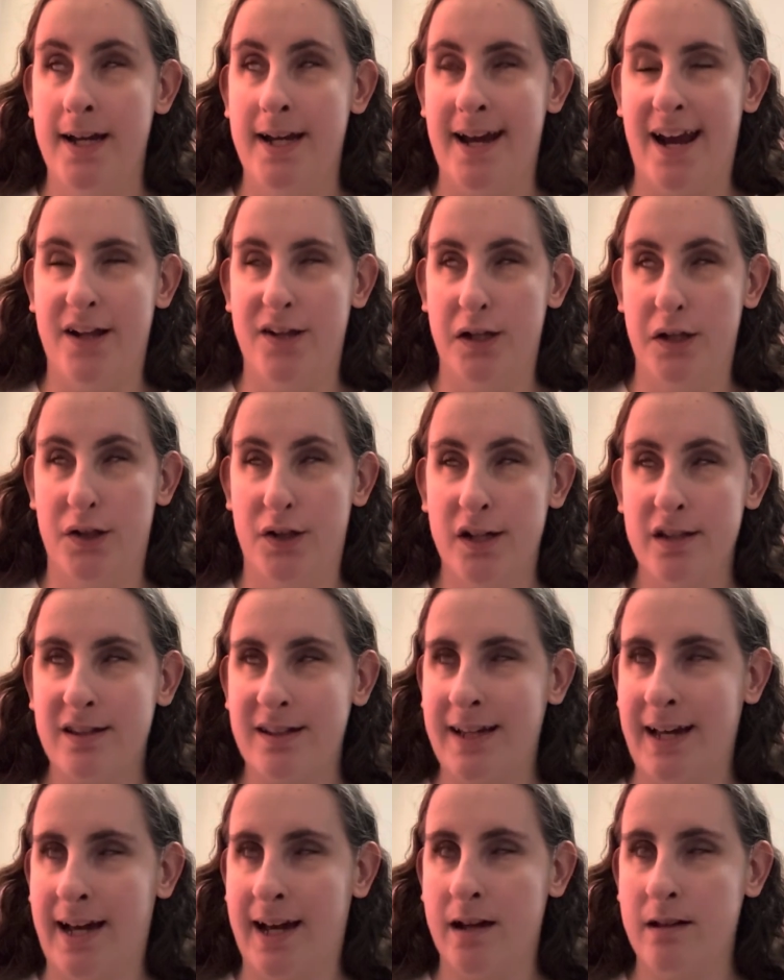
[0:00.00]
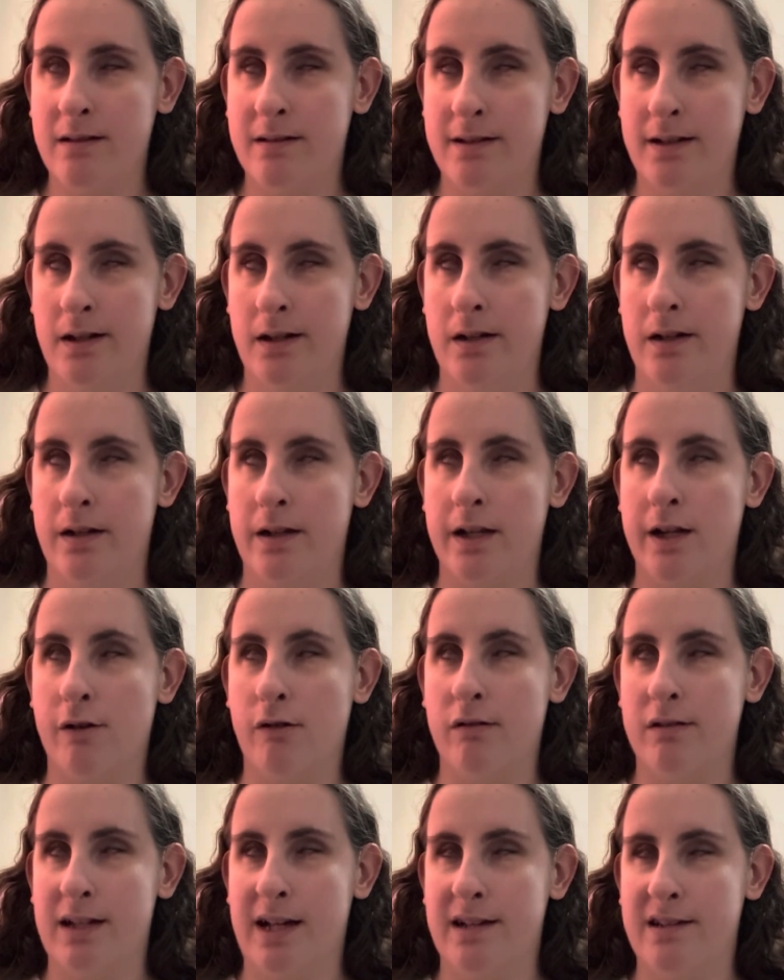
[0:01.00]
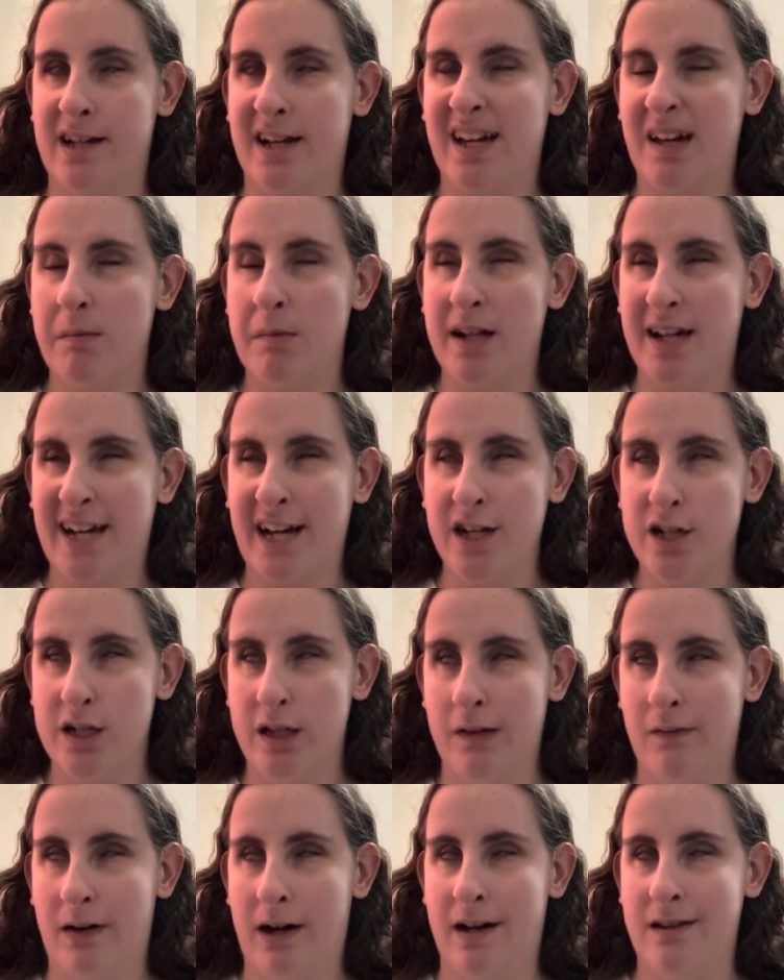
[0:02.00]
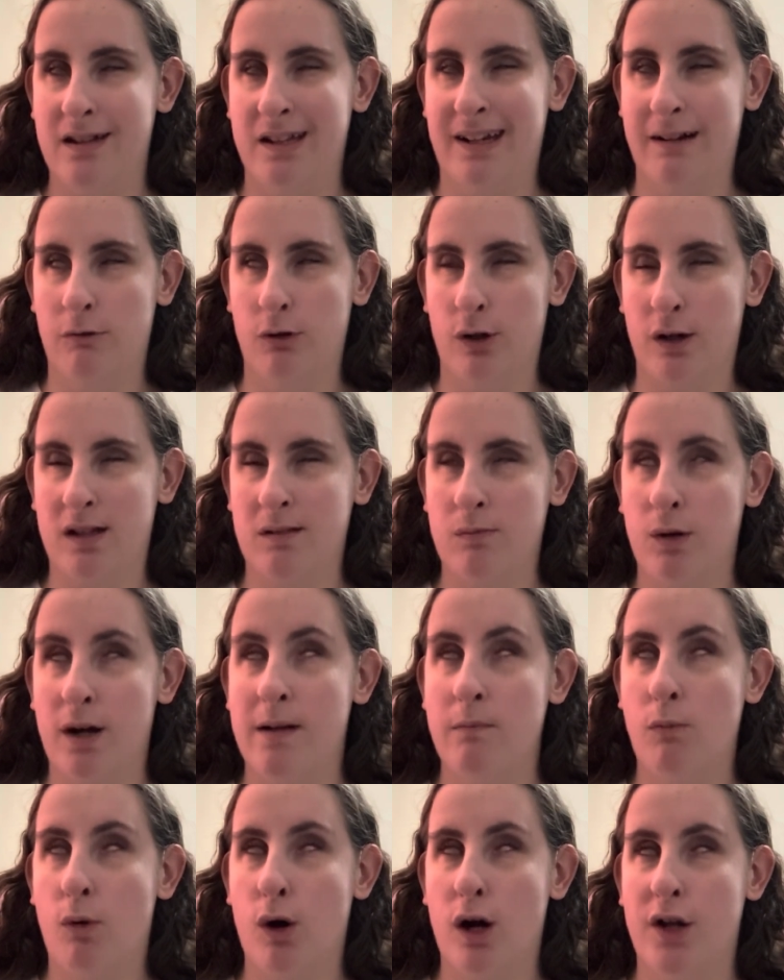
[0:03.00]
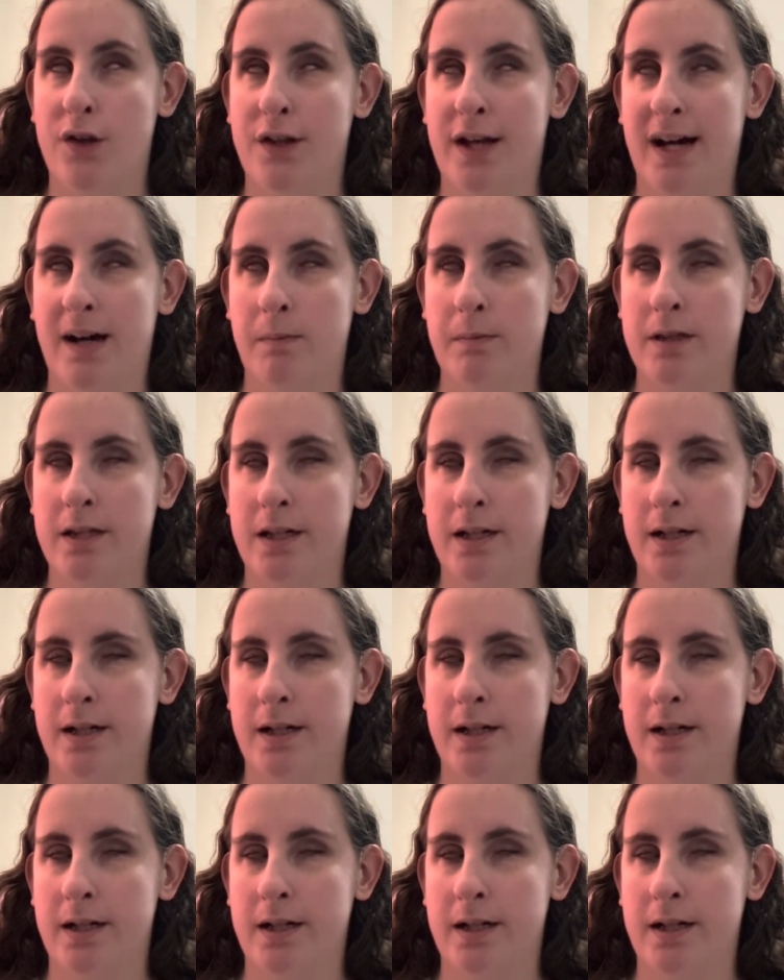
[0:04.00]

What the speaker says: And in this case, use as a communication device. And I will explain more in depth